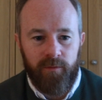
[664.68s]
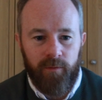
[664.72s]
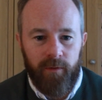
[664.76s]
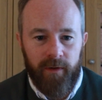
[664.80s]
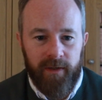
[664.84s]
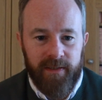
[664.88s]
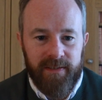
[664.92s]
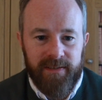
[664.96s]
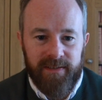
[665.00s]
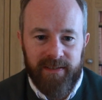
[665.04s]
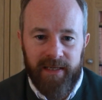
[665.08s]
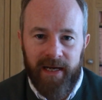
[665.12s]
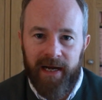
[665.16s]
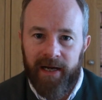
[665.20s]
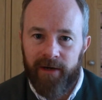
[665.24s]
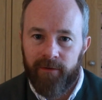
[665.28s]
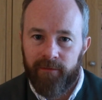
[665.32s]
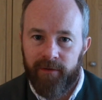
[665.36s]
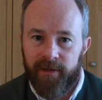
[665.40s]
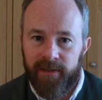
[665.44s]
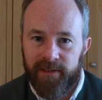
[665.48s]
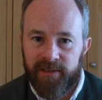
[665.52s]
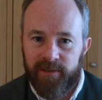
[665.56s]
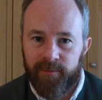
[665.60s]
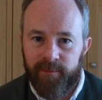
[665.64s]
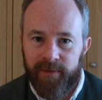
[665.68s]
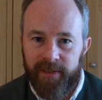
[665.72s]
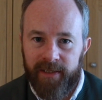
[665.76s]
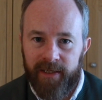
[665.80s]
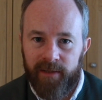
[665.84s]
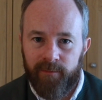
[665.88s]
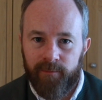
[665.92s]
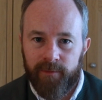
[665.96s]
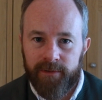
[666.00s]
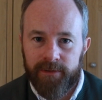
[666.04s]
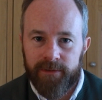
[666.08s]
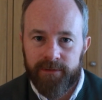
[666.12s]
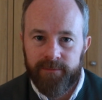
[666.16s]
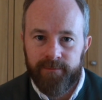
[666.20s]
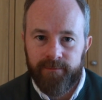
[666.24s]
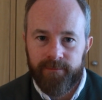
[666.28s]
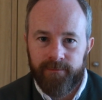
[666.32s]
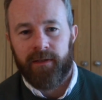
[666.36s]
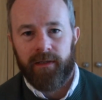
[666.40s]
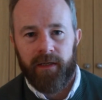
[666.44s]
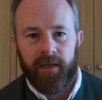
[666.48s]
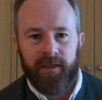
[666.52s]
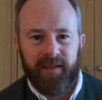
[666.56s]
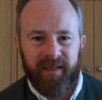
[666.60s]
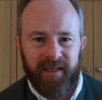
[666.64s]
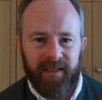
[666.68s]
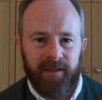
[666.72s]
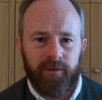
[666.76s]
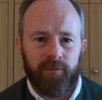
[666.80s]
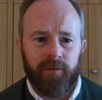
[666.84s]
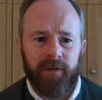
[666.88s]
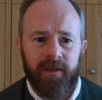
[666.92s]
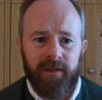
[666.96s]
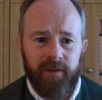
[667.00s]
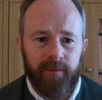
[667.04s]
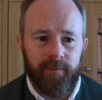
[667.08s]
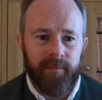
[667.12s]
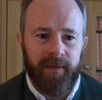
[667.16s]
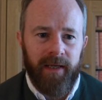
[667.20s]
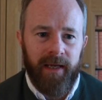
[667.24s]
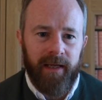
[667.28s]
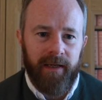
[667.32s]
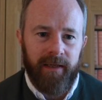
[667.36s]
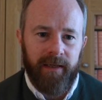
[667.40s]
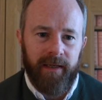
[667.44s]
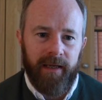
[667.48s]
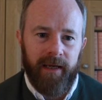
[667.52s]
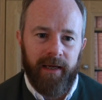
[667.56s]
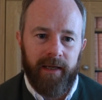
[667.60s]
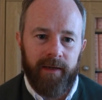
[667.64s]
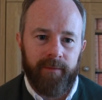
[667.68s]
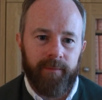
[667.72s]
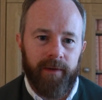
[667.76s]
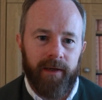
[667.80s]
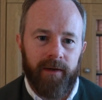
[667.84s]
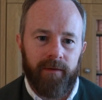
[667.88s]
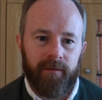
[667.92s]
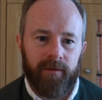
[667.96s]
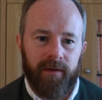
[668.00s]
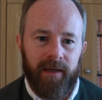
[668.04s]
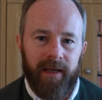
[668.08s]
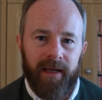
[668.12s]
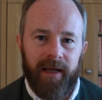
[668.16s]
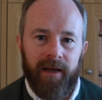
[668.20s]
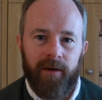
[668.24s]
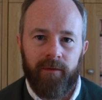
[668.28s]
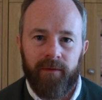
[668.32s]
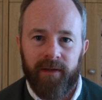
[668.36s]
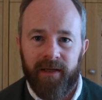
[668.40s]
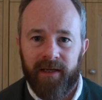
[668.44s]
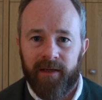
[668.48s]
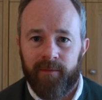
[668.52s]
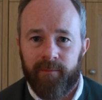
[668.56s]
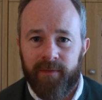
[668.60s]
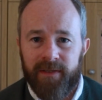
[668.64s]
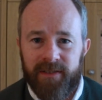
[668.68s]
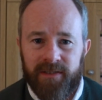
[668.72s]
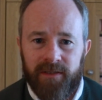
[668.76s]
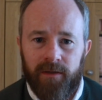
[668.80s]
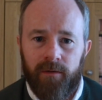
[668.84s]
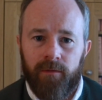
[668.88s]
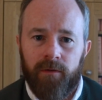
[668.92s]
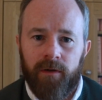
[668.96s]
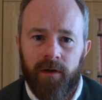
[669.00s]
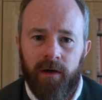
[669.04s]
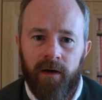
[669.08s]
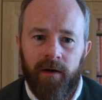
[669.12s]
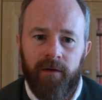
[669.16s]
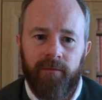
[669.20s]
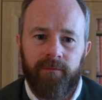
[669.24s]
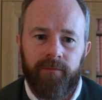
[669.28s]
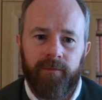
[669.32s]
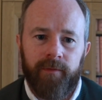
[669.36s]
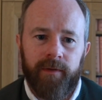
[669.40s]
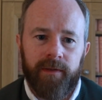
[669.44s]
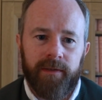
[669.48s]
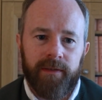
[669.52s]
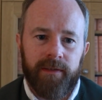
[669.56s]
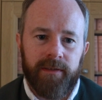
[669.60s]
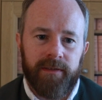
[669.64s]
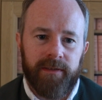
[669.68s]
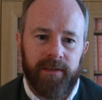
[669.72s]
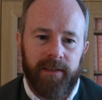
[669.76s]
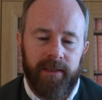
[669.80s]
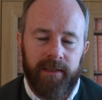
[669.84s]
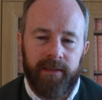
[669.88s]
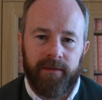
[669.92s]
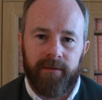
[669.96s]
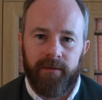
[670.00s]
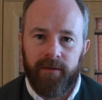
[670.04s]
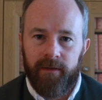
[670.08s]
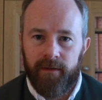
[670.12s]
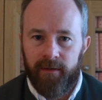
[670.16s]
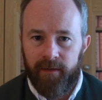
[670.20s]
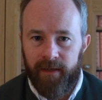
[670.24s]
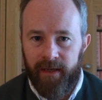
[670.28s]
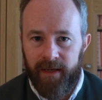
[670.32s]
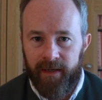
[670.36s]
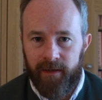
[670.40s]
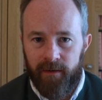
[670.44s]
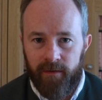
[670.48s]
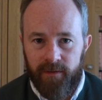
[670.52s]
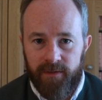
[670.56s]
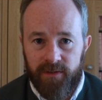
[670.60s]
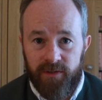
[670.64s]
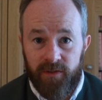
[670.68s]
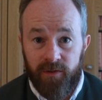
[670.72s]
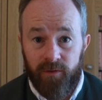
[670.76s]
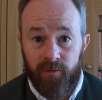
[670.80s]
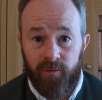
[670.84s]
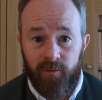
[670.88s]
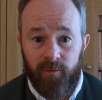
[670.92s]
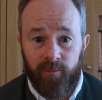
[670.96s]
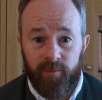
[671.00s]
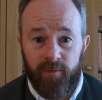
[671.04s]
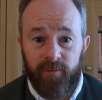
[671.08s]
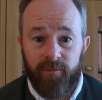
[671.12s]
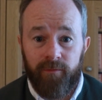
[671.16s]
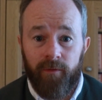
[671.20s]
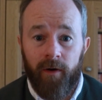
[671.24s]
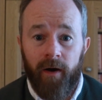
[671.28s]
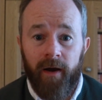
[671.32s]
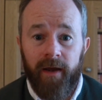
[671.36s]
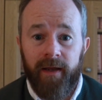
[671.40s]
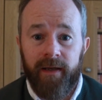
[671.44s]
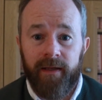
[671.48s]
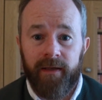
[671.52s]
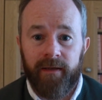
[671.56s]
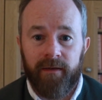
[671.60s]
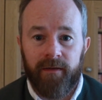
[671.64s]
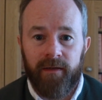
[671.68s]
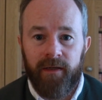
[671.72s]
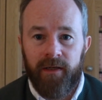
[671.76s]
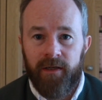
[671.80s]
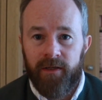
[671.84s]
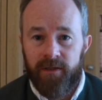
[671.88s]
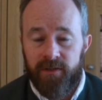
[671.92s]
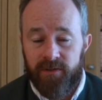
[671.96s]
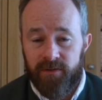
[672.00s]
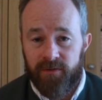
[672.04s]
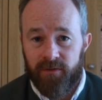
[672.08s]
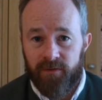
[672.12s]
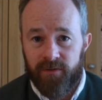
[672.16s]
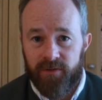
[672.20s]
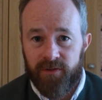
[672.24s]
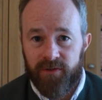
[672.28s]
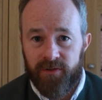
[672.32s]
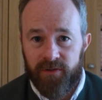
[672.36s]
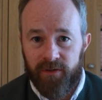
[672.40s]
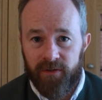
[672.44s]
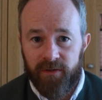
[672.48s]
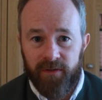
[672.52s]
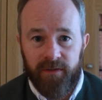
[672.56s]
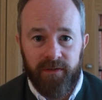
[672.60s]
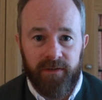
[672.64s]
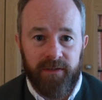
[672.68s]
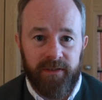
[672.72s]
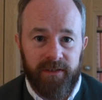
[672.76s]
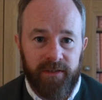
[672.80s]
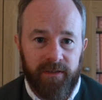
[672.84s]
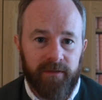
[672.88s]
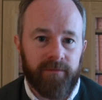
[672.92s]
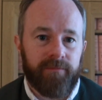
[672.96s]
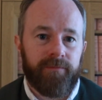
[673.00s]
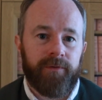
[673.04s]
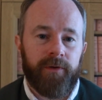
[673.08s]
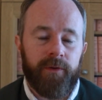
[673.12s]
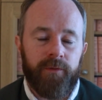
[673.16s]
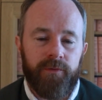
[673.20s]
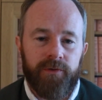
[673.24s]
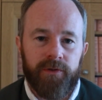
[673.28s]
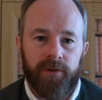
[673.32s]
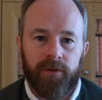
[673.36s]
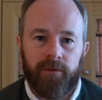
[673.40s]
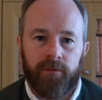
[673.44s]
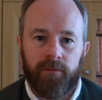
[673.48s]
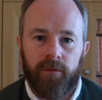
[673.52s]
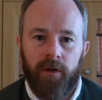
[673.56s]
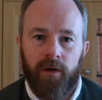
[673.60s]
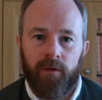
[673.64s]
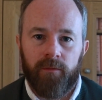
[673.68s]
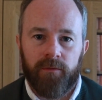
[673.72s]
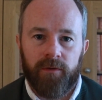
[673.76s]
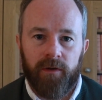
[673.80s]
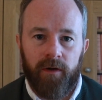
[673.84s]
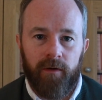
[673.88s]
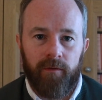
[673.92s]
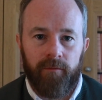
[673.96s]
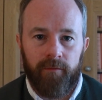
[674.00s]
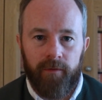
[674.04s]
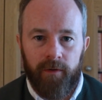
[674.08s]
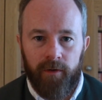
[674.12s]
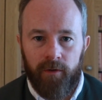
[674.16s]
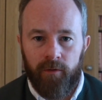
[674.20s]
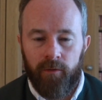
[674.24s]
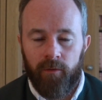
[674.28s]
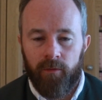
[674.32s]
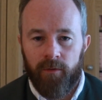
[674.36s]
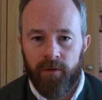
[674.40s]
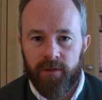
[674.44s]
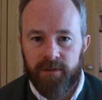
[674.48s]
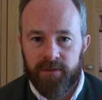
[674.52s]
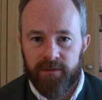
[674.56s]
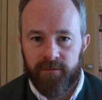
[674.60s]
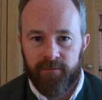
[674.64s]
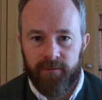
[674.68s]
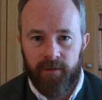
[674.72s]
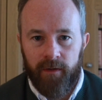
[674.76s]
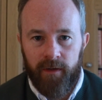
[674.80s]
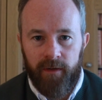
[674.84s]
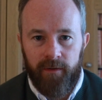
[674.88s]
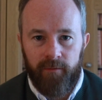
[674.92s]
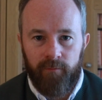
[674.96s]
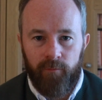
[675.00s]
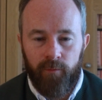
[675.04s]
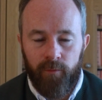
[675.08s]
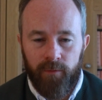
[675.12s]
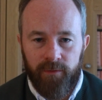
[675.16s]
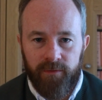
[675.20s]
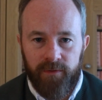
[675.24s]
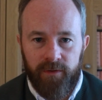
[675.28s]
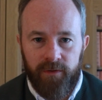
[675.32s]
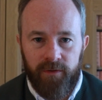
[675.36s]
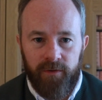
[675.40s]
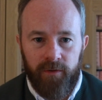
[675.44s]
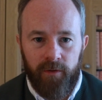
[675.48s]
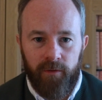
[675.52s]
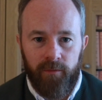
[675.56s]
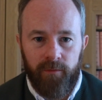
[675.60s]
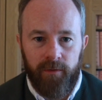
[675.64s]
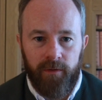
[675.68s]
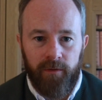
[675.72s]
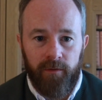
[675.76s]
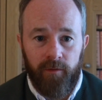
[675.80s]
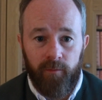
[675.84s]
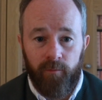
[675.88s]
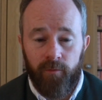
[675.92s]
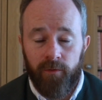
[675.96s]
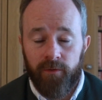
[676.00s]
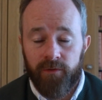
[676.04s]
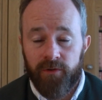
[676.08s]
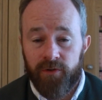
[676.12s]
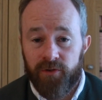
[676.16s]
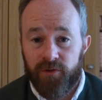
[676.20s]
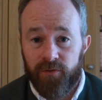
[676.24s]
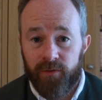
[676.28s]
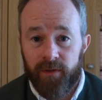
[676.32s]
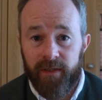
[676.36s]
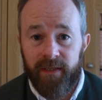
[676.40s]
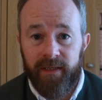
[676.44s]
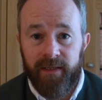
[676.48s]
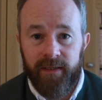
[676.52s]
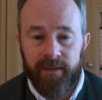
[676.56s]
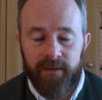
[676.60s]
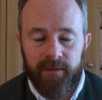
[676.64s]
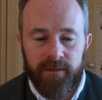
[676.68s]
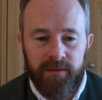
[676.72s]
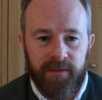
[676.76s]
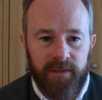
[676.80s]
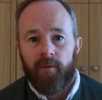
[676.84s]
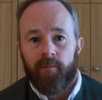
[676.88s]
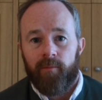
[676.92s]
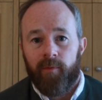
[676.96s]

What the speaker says: quite staggering to begin with. And I did grill them then again about how they can be so confident in their AI tool providing such certainty of future growth over a course of kind of 1 to 3 years.